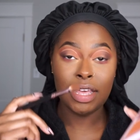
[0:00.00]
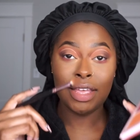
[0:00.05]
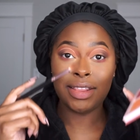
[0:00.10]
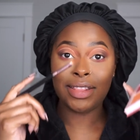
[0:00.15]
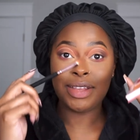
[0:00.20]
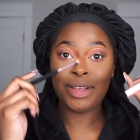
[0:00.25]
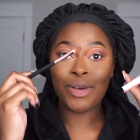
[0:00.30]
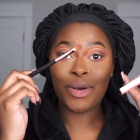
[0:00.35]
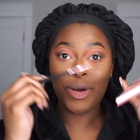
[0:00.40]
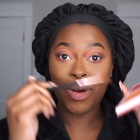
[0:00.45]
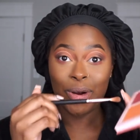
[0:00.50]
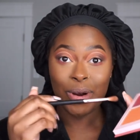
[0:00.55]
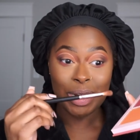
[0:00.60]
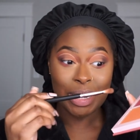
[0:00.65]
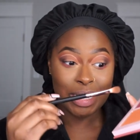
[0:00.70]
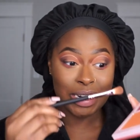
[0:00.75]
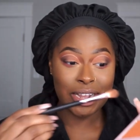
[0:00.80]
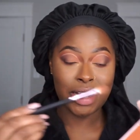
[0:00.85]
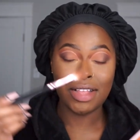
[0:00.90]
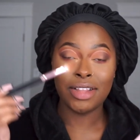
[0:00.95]
in the
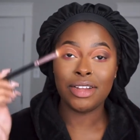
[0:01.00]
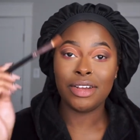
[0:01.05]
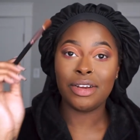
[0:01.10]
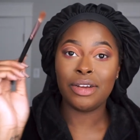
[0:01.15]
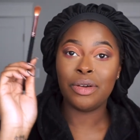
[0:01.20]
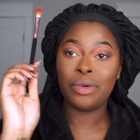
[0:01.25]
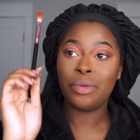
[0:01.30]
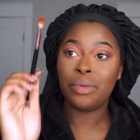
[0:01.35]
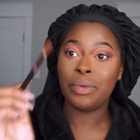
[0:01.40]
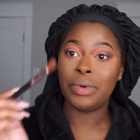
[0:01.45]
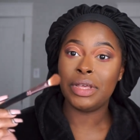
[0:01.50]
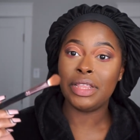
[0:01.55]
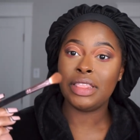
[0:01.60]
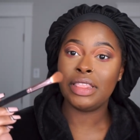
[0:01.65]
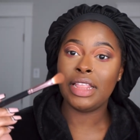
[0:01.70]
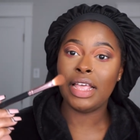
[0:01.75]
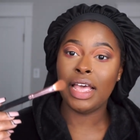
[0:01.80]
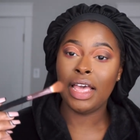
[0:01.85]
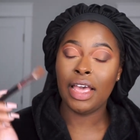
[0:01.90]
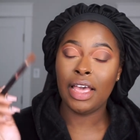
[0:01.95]
orange color
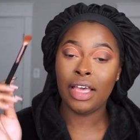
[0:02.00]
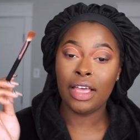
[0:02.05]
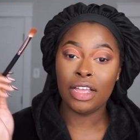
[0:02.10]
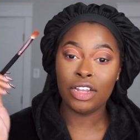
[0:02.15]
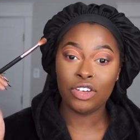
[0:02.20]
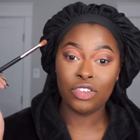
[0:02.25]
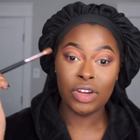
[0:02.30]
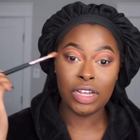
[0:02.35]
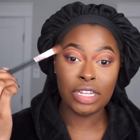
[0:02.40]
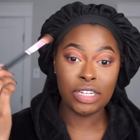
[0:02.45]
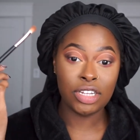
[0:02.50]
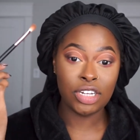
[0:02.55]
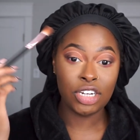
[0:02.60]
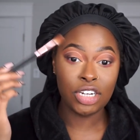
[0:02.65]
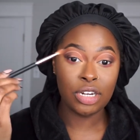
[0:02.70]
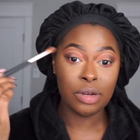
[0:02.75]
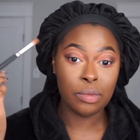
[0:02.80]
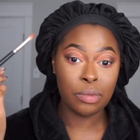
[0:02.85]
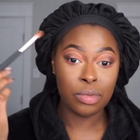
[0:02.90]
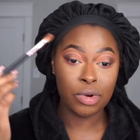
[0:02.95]
with that
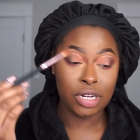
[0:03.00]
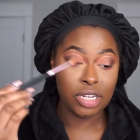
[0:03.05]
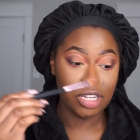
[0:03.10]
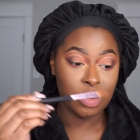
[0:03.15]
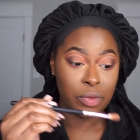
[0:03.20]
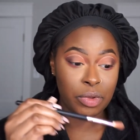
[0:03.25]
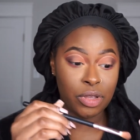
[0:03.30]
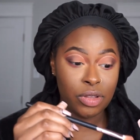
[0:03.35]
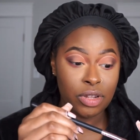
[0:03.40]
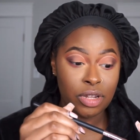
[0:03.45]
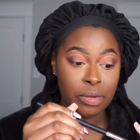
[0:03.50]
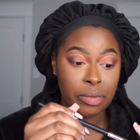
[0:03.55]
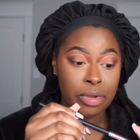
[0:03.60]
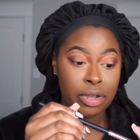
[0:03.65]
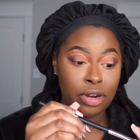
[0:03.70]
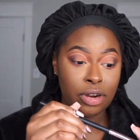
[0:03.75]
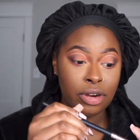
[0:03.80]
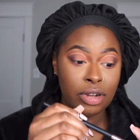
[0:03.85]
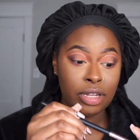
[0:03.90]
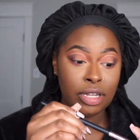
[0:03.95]
transition brush that we used a little
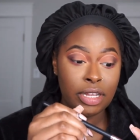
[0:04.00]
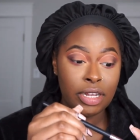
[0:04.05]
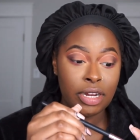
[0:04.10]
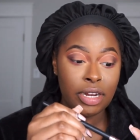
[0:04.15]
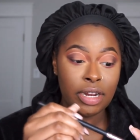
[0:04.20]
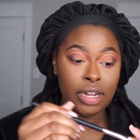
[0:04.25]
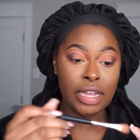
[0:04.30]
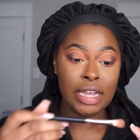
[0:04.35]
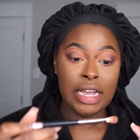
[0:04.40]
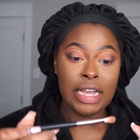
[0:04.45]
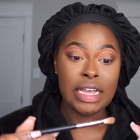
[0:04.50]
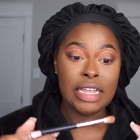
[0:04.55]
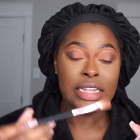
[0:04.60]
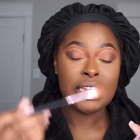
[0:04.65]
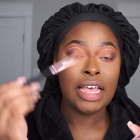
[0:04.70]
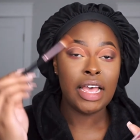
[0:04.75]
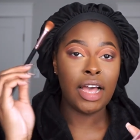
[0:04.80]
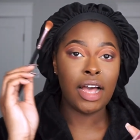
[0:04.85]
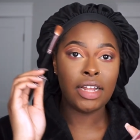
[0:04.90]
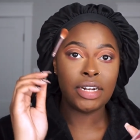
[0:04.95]
bit earlier
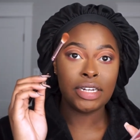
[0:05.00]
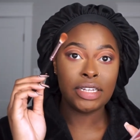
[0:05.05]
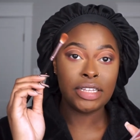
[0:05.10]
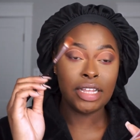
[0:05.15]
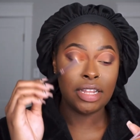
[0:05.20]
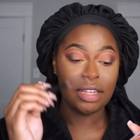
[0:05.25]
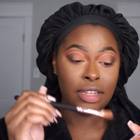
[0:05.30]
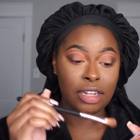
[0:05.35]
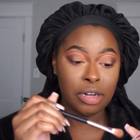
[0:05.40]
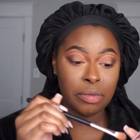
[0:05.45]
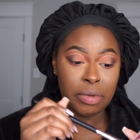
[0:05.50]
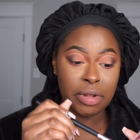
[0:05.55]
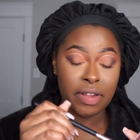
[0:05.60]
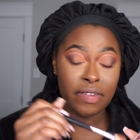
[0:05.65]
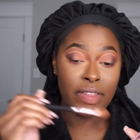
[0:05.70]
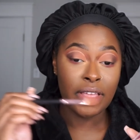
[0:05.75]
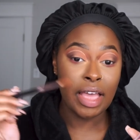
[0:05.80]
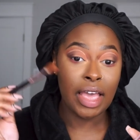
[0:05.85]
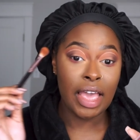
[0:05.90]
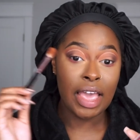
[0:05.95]
take just a little bit
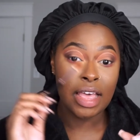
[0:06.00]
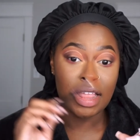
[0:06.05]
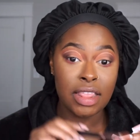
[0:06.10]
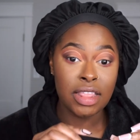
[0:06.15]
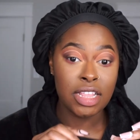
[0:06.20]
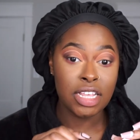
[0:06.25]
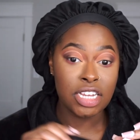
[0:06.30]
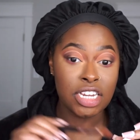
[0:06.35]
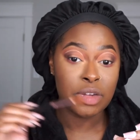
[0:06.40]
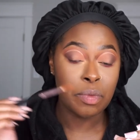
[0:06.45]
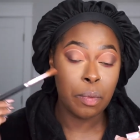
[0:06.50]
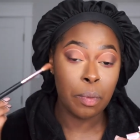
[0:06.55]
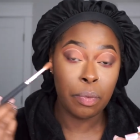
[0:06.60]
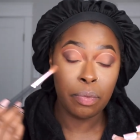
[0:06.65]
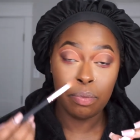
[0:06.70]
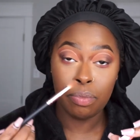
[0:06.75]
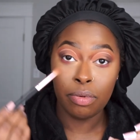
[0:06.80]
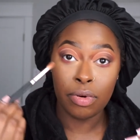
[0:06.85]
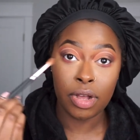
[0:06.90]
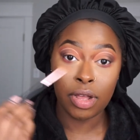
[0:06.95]
of that and this
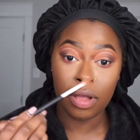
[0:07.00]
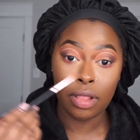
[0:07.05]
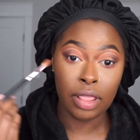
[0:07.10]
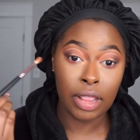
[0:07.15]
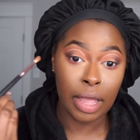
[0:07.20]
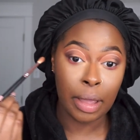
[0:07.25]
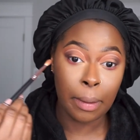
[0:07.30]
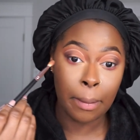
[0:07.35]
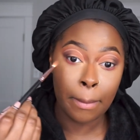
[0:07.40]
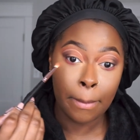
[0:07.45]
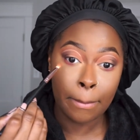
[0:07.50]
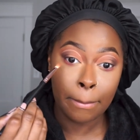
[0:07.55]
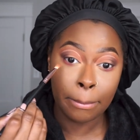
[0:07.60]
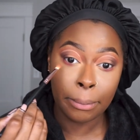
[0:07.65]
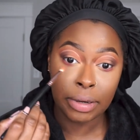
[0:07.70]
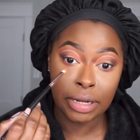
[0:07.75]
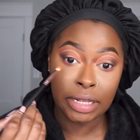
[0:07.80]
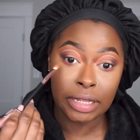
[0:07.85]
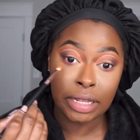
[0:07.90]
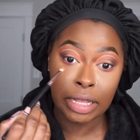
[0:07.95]
like
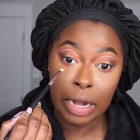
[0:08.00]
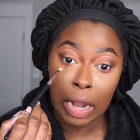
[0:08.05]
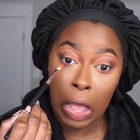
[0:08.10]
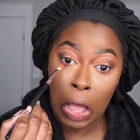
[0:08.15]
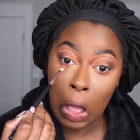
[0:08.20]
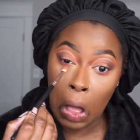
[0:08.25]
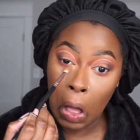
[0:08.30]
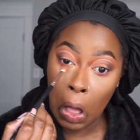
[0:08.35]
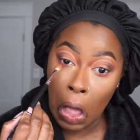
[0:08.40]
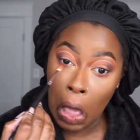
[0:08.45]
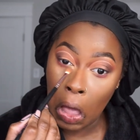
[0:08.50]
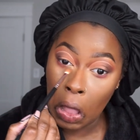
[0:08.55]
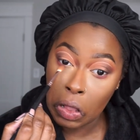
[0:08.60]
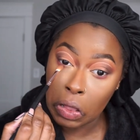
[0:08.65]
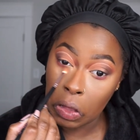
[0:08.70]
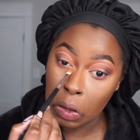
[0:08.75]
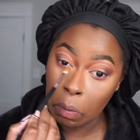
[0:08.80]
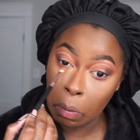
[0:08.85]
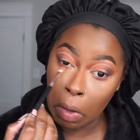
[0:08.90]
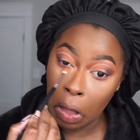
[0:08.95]
blend it out
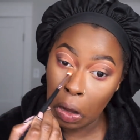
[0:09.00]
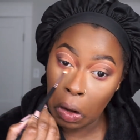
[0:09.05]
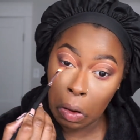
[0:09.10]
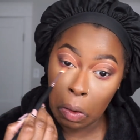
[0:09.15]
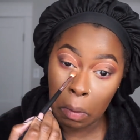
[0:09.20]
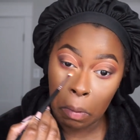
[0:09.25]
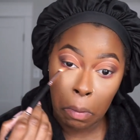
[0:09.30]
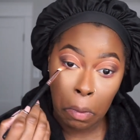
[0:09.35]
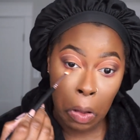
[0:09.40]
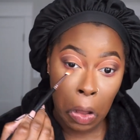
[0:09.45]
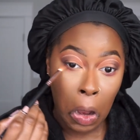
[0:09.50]
at the bottom